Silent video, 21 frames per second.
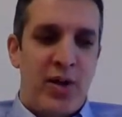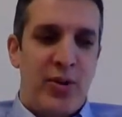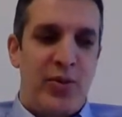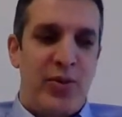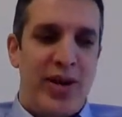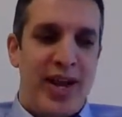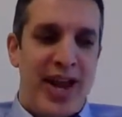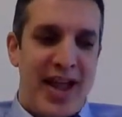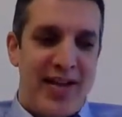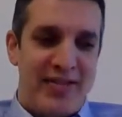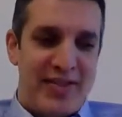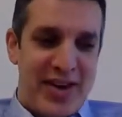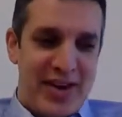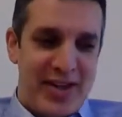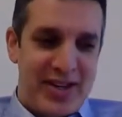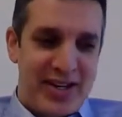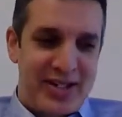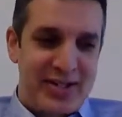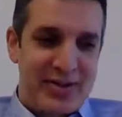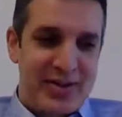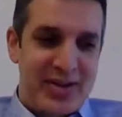We have
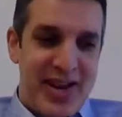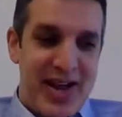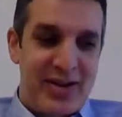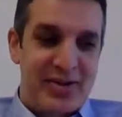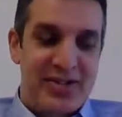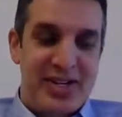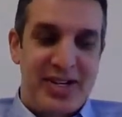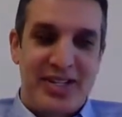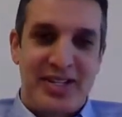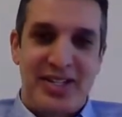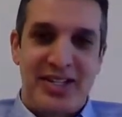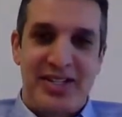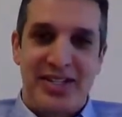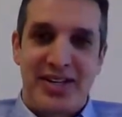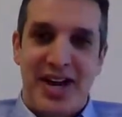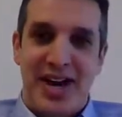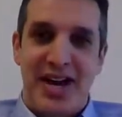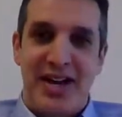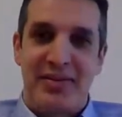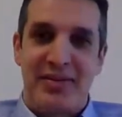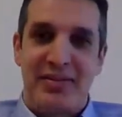nothing to announce at this
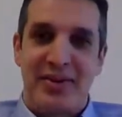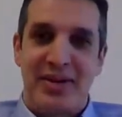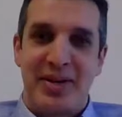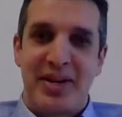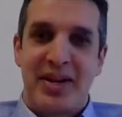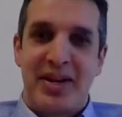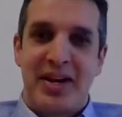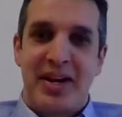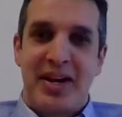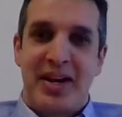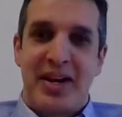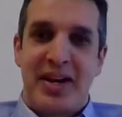time,